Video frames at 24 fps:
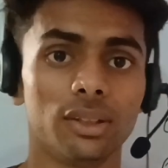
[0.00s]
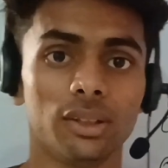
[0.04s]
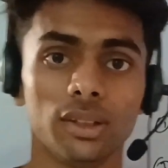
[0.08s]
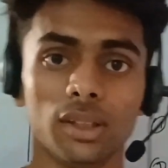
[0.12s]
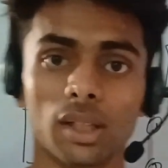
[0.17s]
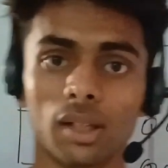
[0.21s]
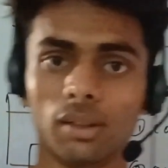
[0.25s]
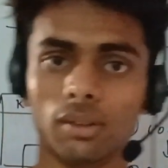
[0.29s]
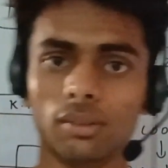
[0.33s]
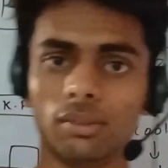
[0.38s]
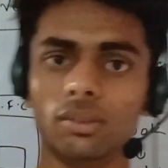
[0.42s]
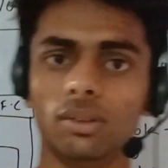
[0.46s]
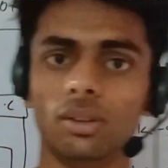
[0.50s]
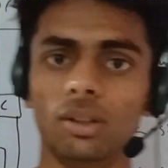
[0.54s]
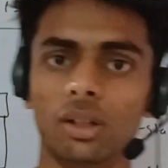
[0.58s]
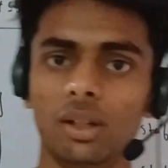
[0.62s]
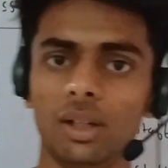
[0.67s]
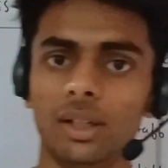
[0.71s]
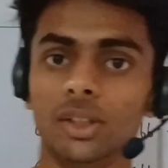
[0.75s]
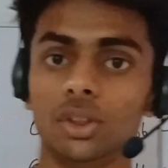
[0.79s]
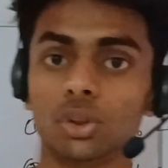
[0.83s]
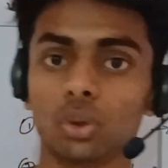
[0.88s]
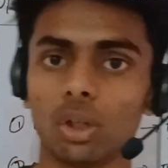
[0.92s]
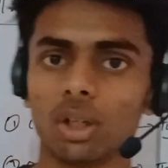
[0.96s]
yeah,
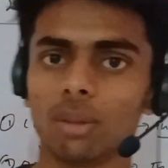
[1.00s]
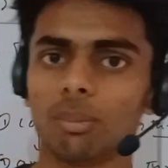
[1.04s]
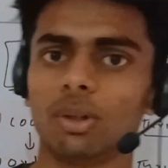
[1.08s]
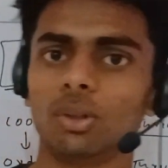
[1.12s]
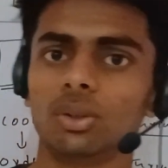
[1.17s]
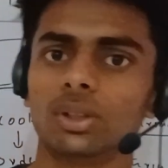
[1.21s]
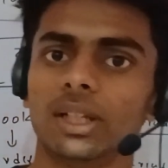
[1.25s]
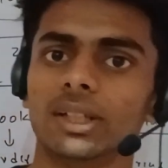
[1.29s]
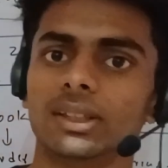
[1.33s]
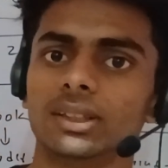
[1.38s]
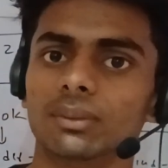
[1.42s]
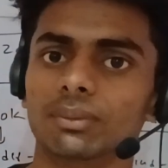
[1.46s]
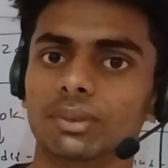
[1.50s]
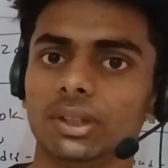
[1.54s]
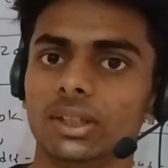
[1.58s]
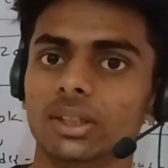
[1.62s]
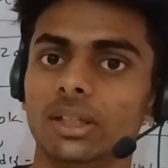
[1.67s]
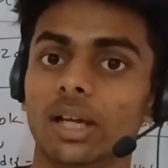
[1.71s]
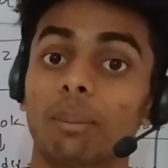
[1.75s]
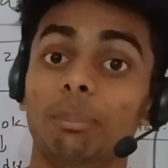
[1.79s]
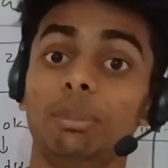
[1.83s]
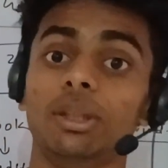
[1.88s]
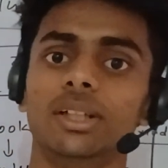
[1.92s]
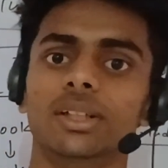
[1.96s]
it's all about like something
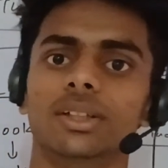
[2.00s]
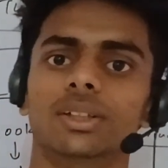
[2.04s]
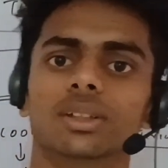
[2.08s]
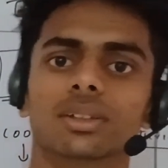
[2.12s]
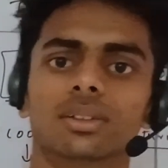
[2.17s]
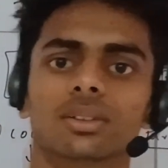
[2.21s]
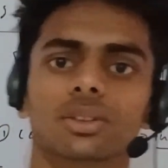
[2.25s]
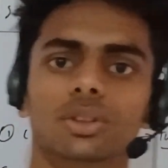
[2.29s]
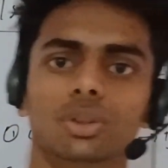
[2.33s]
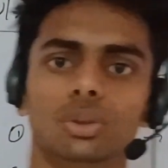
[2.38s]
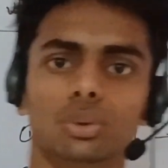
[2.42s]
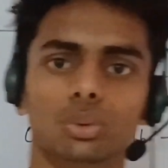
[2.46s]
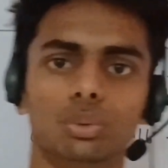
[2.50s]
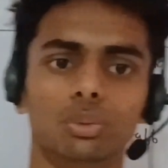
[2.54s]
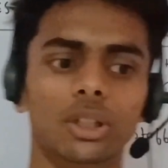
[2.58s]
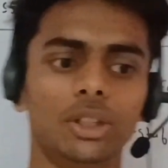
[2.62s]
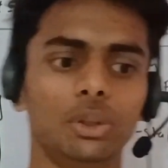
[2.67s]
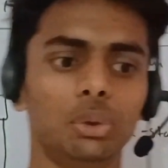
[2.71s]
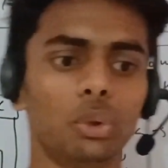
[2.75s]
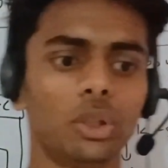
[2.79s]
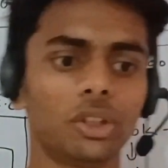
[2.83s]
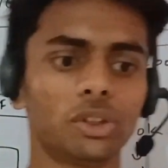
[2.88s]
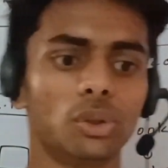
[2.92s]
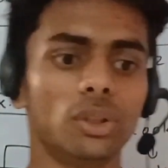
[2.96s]
application. You when
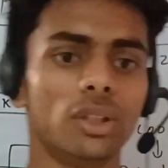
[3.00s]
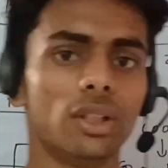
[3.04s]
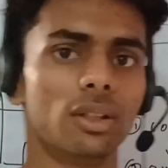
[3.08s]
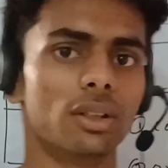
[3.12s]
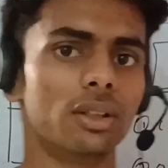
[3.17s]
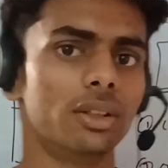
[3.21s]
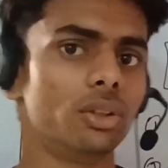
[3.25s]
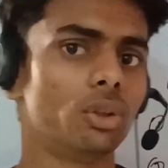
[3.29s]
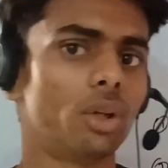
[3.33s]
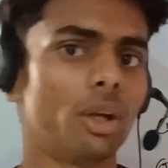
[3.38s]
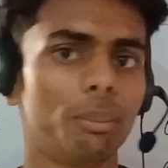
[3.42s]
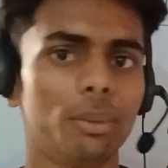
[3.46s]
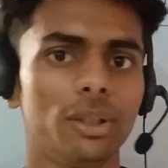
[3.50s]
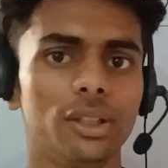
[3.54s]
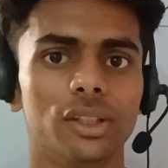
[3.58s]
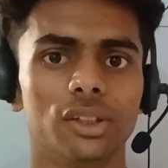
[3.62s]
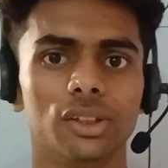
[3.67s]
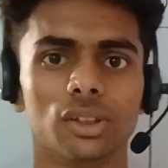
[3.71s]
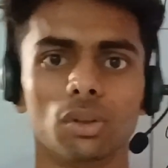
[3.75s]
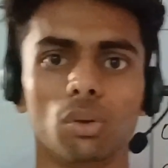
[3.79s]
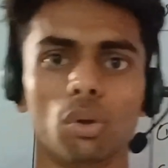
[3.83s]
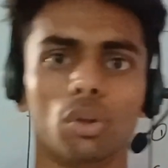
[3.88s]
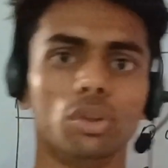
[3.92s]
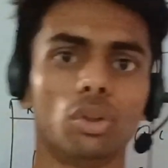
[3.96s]
you actually run your
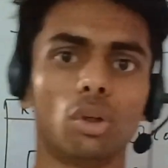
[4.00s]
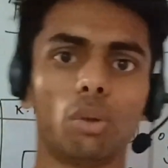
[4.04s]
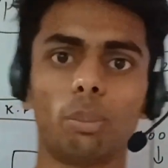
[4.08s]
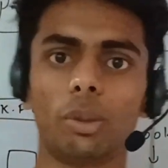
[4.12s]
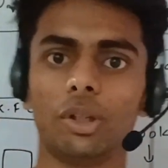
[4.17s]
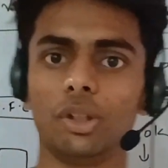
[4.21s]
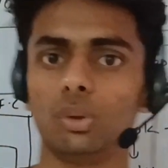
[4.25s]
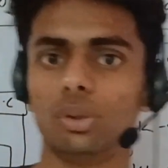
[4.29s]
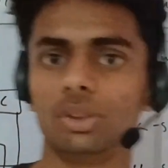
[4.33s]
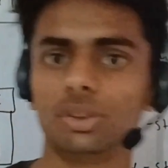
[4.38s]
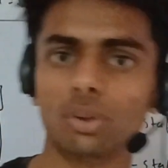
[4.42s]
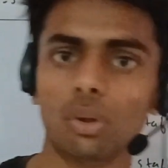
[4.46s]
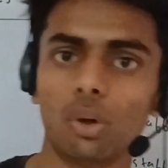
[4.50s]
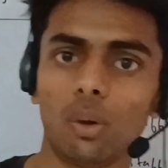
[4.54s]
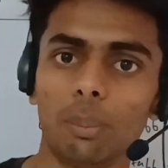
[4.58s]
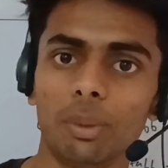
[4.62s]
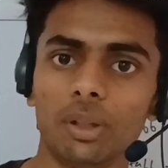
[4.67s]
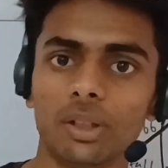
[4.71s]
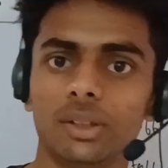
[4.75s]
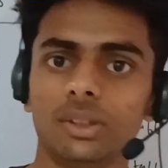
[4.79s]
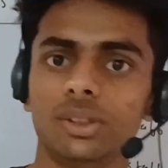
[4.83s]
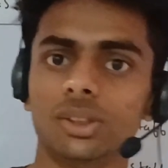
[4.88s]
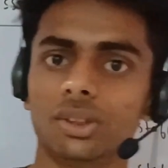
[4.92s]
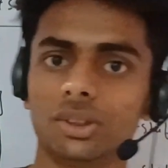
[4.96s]
application on your particular
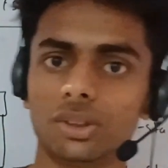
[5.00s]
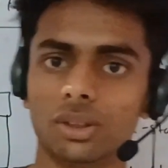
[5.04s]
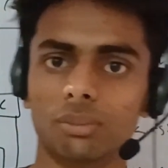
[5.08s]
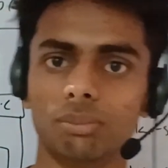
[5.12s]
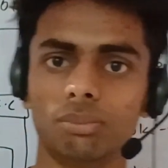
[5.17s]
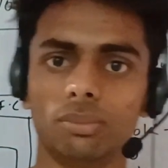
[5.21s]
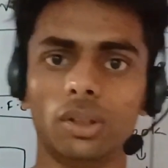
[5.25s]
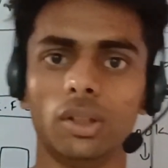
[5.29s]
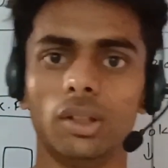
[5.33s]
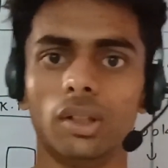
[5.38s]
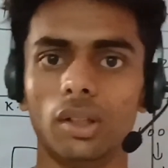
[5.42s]
operating system.